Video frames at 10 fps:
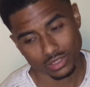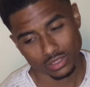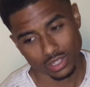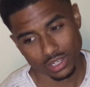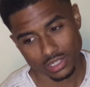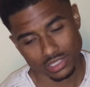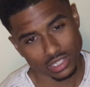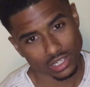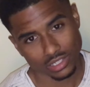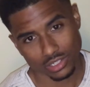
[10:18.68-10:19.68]
like I
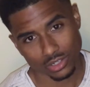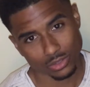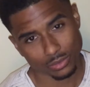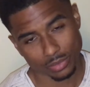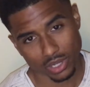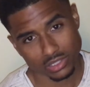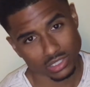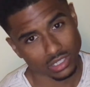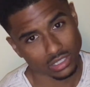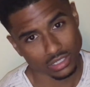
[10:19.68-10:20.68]
said,
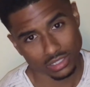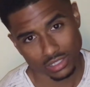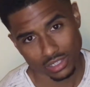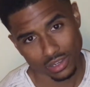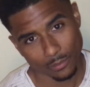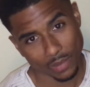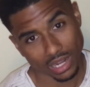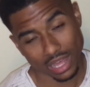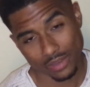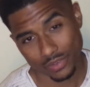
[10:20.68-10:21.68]
personally, my
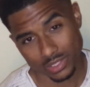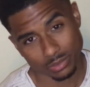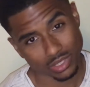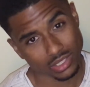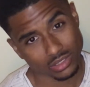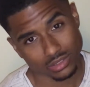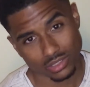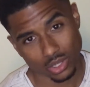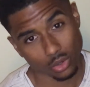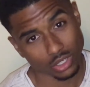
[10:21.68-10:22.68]
life has been
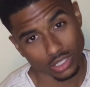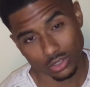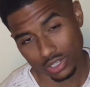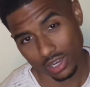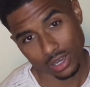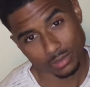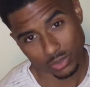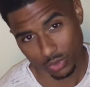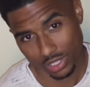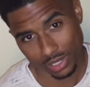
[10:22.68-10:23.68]
totally on the upswing.